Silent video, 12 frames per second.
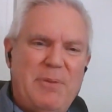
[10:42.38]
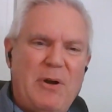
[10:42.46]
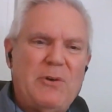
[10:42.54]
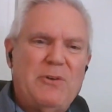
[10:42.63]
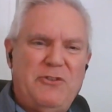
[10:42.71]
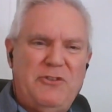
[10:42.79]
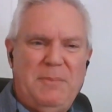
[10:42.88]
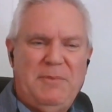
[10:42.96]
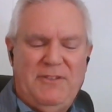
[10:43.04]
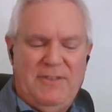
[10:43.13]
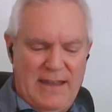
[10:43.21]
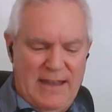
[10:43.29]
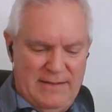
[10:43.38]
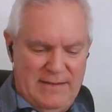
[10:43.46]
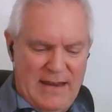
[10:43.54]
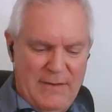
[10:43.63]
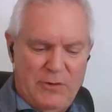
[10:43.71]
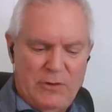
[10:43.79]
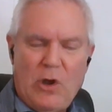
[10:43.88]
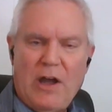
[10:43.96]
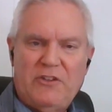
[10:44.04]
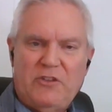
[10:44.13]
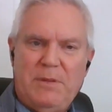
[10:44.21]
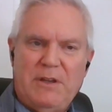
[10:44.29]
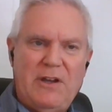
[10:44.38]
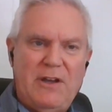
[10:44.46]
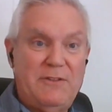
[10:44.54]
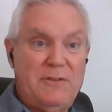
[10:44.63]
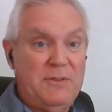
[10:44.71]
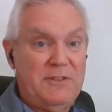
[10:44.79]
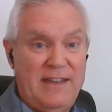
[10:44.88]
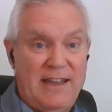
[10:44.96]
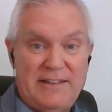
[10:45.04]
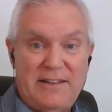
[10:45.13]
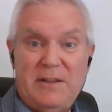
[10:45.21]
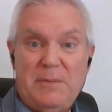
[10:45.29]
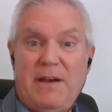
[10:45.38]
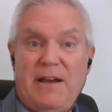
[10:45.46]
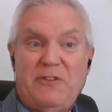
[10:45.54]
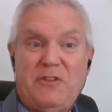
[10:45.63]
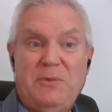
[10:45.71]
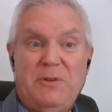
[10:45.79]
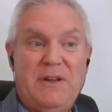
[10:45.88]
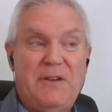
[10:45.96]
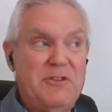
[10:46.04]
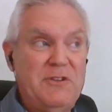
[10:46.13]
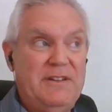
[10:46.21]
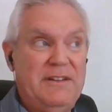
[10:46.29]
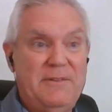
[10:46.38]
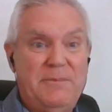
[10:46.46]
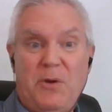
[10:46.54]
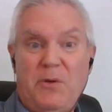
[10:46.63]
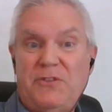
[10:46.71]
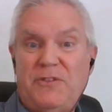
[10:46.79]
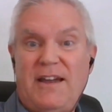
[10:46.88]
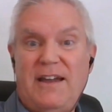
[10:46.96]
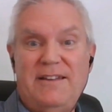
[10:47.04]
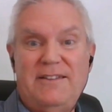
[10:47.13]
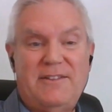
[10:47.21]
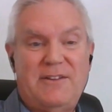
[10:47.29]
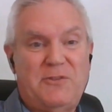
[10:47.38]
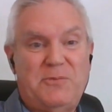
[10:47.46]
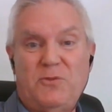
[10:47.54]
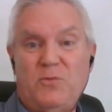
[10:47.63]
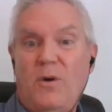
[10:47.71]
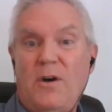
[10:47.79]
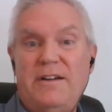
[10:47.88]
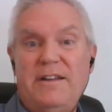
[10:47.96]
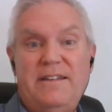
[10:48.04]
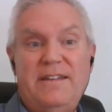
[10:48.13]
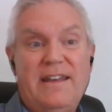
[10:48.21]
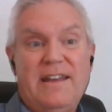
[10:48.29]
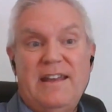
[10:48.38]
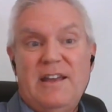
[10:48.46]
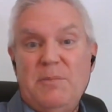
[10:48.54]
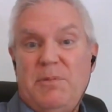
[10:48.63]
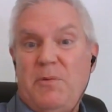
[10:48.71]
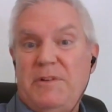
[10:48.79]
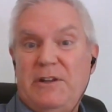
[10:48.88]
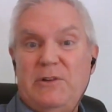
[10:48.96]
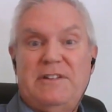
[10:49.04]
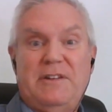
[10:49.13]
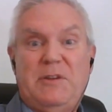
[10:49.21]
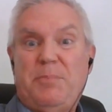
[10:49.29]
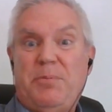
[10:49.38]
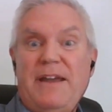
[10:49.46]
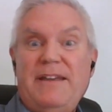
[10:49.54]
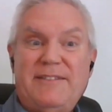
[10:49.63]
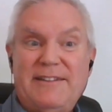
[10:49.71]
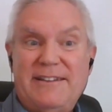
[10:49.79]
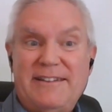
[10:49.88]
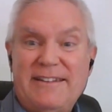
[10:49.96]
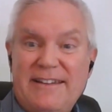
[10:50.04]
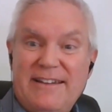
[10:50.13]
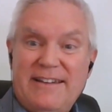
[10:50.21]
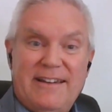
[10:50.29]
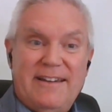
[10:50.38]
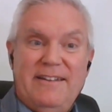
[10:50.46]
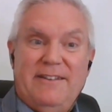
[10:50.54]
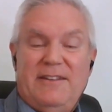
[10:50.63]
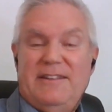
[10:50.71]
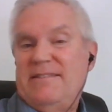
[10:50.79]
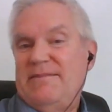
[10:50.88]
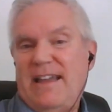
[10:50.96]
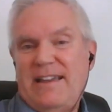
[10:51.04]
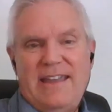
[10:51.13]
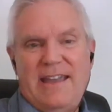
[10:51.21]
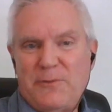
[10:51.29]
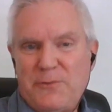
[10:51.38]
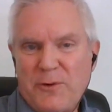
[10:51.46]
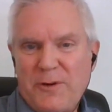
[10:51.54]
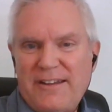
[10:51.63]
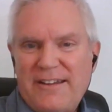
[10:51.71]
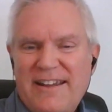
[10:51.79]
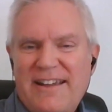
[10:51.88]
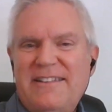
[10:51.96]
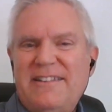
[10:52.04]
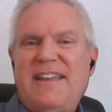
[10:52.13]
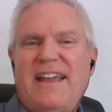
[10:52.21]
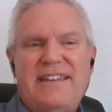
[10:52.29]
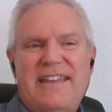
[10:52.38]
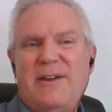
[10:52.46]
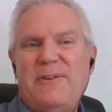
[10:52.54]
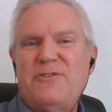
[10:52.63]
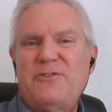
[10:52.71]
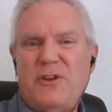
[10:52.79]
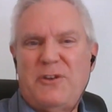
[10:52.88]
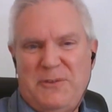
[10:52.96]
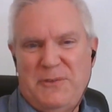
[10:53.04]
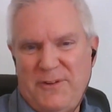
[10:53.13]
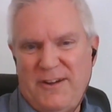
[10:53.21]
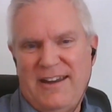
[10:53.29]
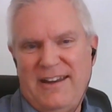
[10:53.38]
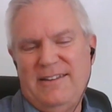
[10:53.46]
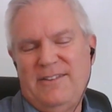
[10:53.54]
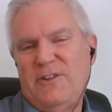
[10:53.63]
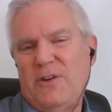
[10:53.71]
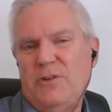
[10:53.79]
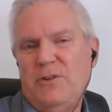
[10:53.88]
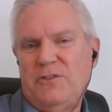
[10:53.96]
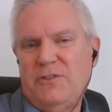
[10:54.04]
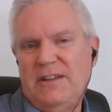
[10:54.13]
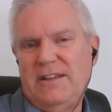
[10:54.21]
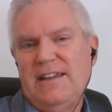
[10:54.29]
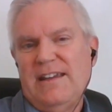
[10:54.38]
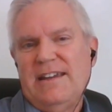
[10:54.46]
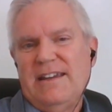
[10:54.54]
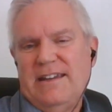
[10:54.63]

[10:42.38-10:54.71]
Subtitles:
partnerships that never launched because it was technically possible. Every, you know, both sides, the customers wanted it. But when they looked at the pricing, they said, I can't afford it. I can't justify it. And so usually